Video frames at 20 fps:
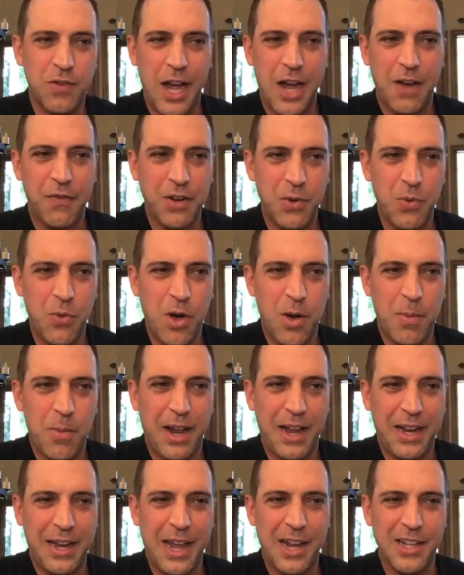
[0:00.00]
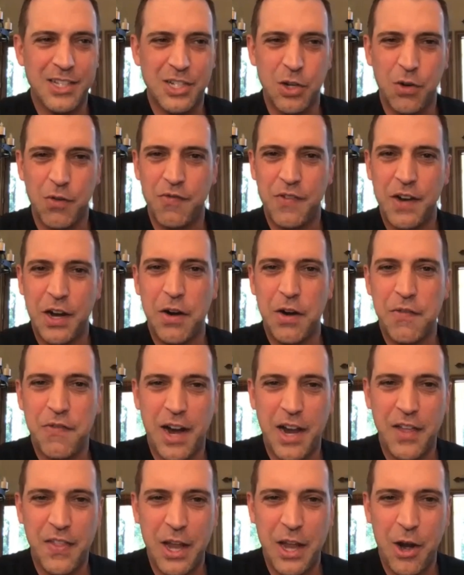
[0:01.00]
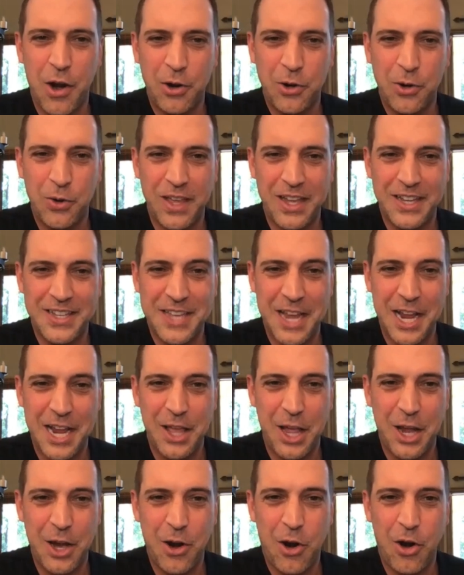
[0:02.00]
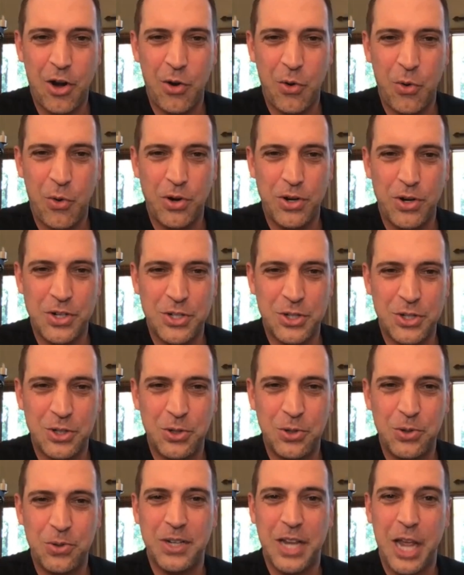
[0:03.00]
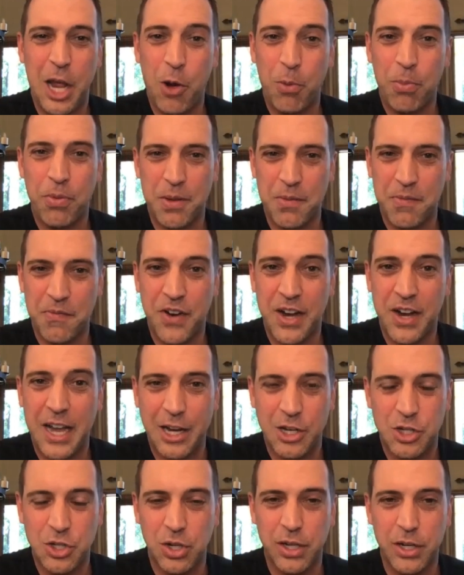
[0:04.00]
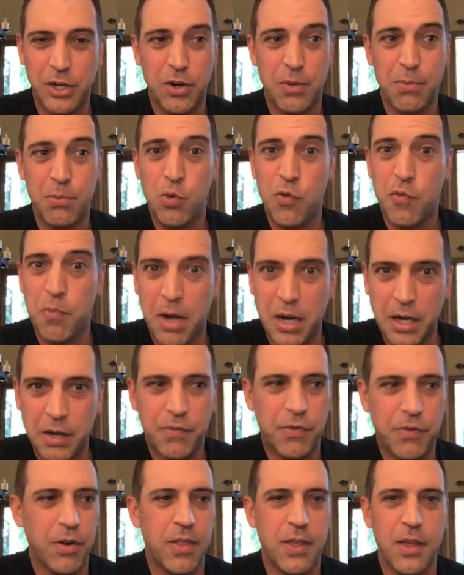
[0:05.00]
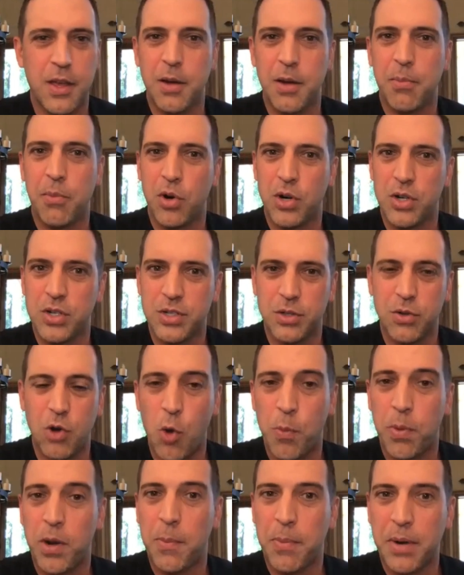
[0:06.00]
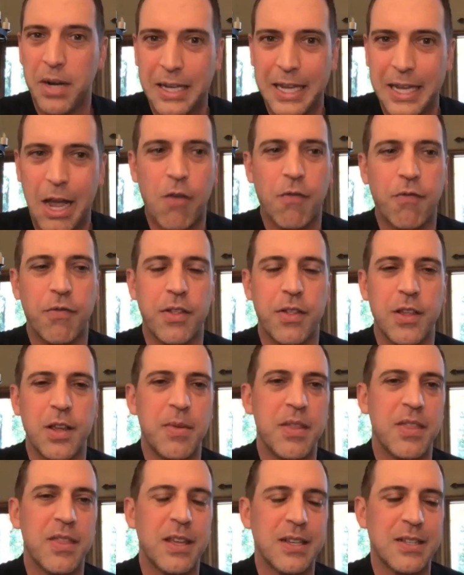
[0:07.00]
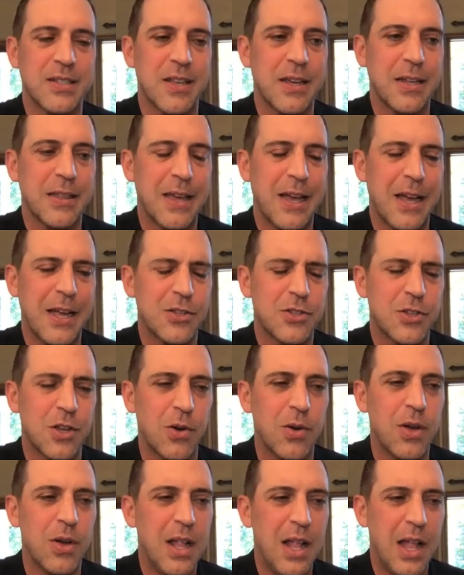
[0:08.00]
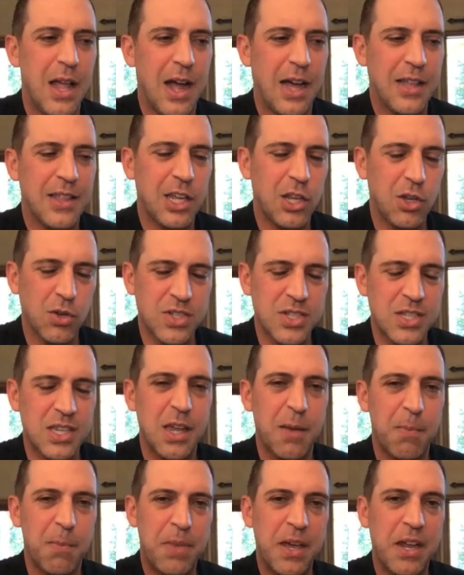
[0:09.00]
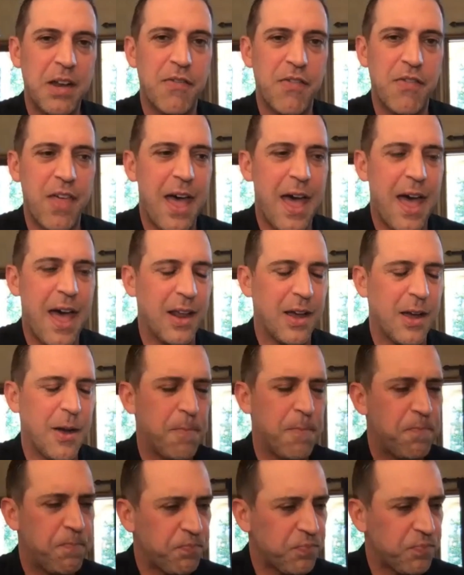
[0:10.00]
everyone, but I got to still verify they are who they say they are in order to help them financially, or to move money for them, or to open up an account for them and things like that. So I think you'll see a bit of that. I'll